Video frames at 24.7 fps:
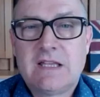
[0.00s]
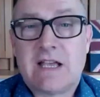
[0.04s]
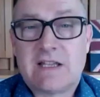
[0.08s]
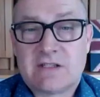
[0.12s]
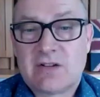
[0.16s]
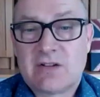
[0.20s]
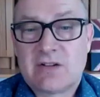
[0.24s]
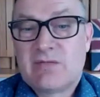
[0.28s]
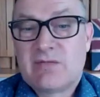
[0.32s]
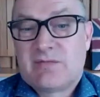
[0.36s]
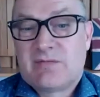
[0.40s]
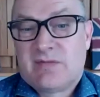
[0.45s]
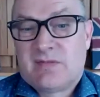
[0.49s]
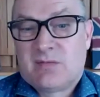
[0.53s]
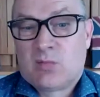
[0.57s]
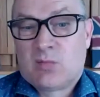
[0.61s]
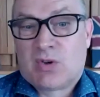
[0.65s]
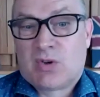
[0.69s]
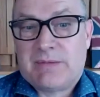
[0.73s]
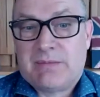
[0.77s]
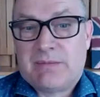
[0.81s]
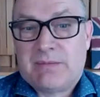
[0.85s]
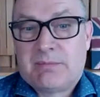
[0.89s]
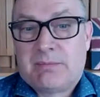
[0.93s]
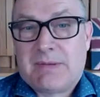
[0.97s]
so what
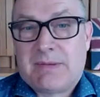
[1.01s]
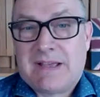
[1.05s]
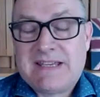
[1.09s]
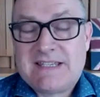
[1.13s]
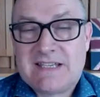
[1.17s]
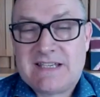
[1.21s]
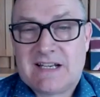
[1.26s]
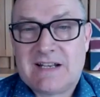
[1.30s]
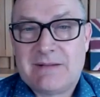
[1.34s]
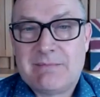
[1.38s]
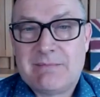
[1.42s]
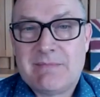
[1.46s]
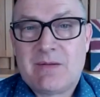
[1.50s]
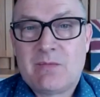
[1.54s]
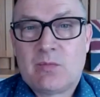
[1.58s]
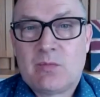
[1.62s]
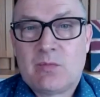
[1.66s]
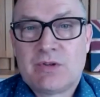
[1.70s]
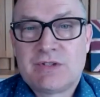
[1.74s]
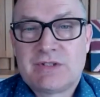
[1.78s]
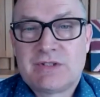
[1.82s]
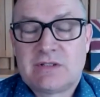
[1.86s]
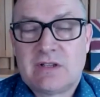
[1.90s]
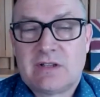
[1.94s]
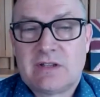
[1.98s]
it basically meant
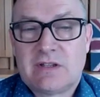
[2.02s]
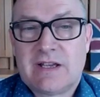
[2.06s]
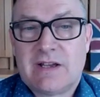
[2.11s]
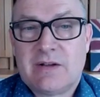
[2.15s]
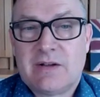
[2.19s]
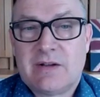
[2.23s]
was that there